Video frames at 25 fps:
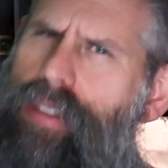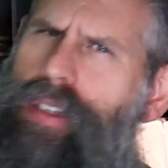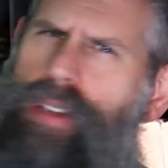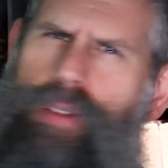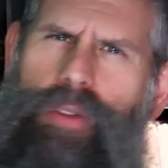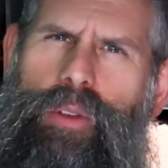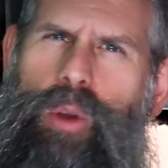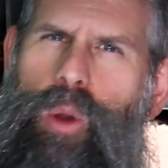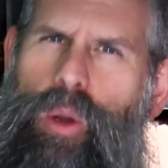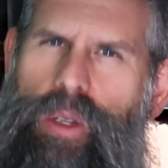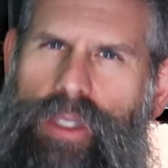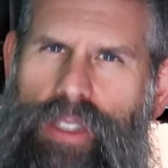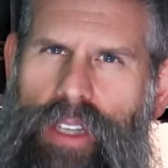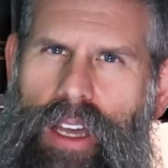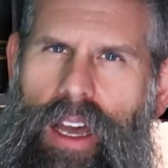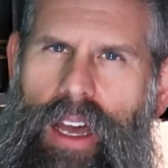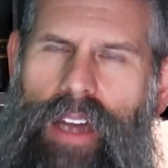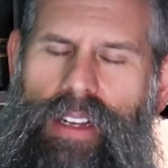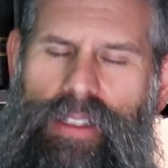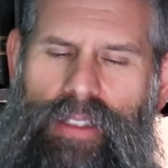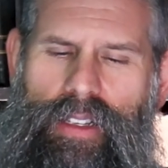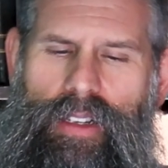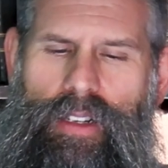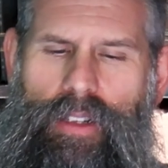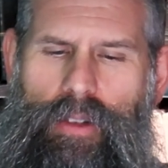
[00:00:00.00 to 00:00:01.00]
and of course
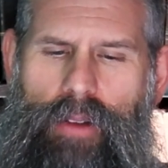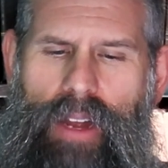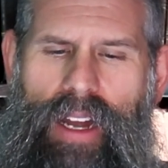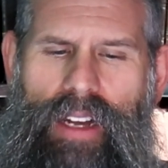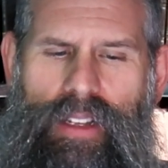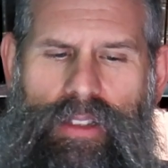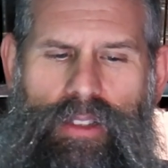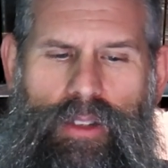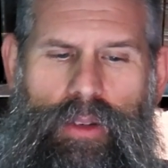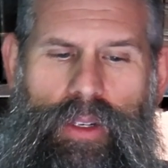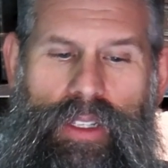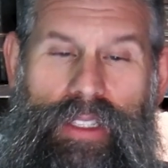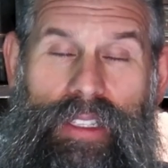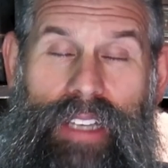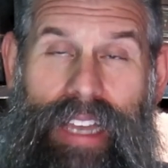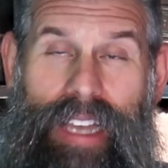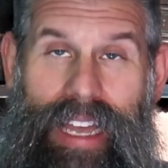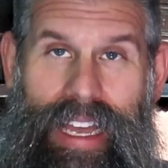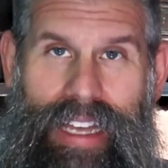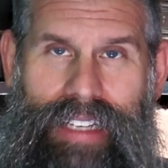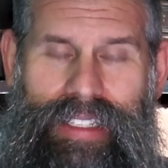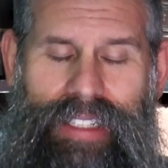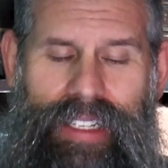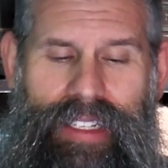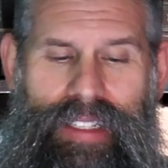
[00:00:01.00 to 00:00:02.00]
God is going to grant it to us,
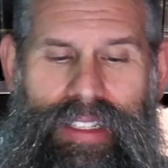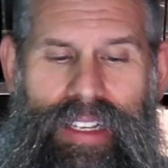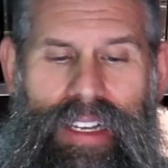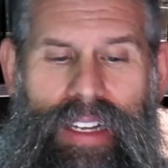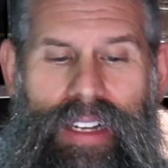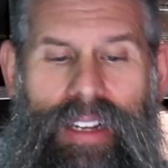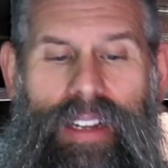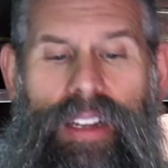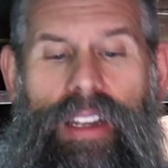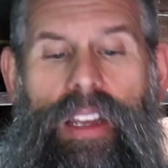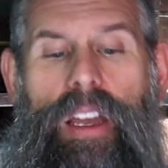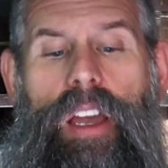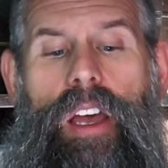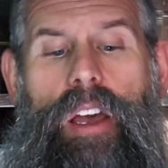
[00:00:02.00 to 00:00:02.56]
as he did.